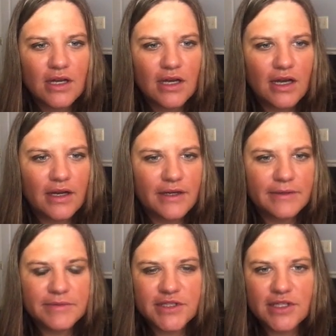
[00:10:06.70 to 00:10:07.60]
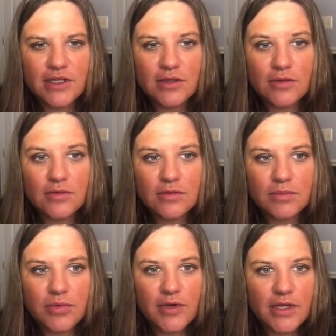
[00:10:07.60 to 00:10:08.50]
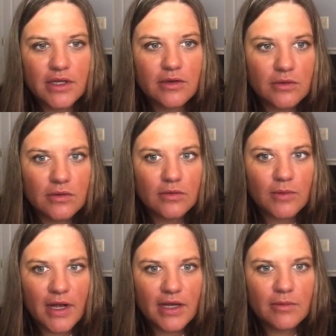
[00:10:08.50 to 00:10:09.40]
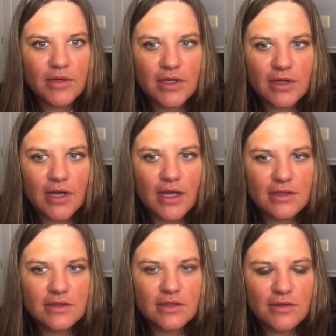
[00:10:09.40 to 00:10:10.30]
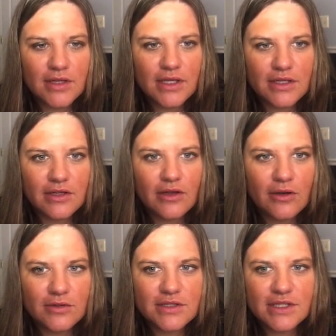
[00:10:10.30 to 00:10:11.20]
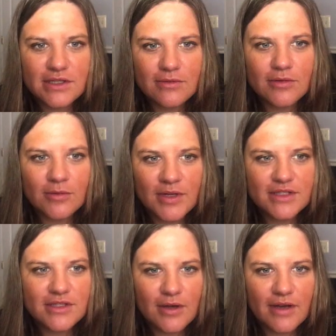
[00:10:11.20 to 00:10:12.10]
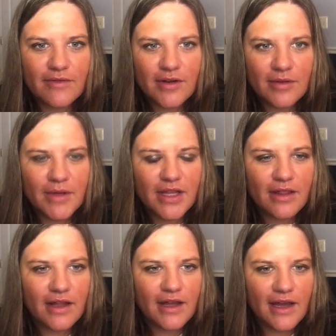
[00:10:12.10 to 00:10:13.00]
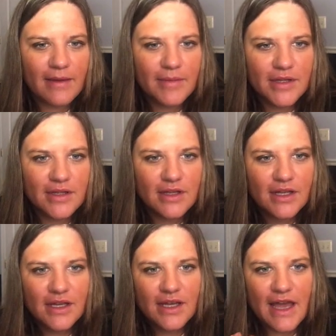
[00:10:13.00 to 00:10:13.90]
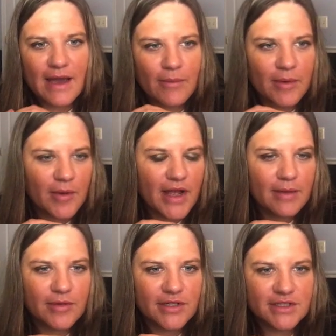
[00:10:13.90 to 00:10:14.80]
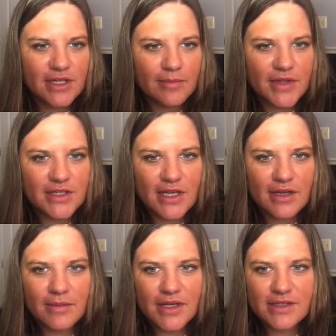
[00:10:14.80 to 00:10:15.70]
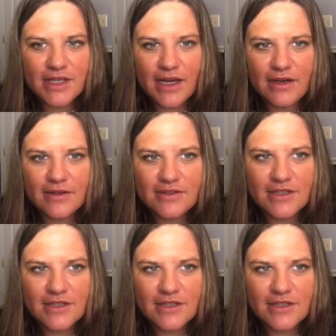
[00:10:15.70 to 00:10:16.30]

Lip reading: So pretty cool, right? We had to know like no SQL whatsoever to make that happen. And we were able to dump the database out.